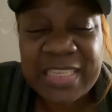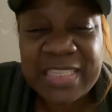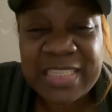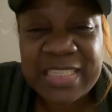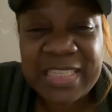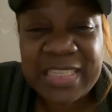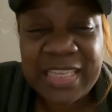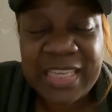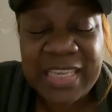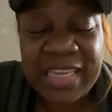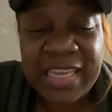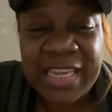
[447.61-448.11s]
and
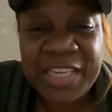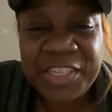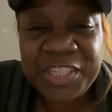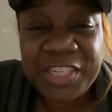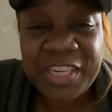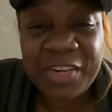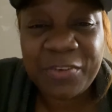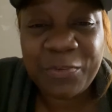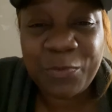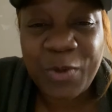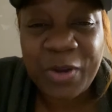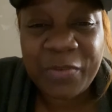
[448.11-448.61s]
see each and
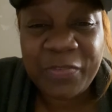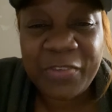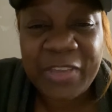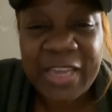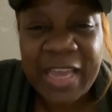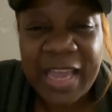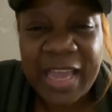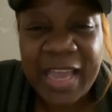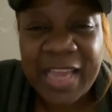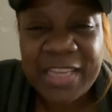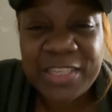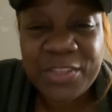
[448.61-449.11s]
every one of you
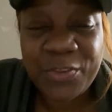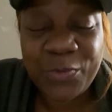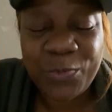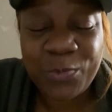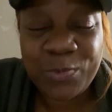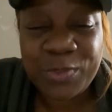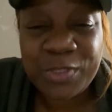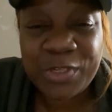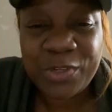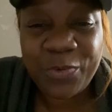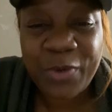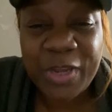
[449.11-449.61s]
guys through
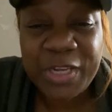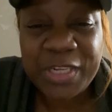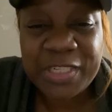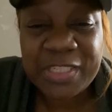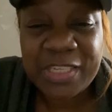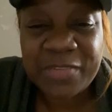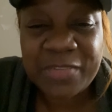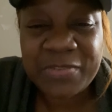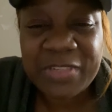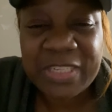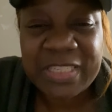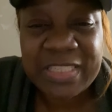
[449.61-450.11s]
to the
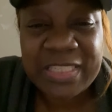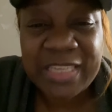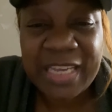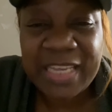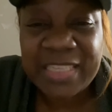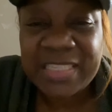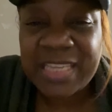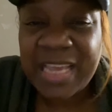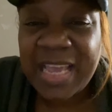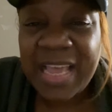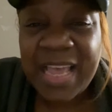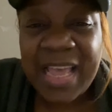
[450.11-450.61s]
greatness of success.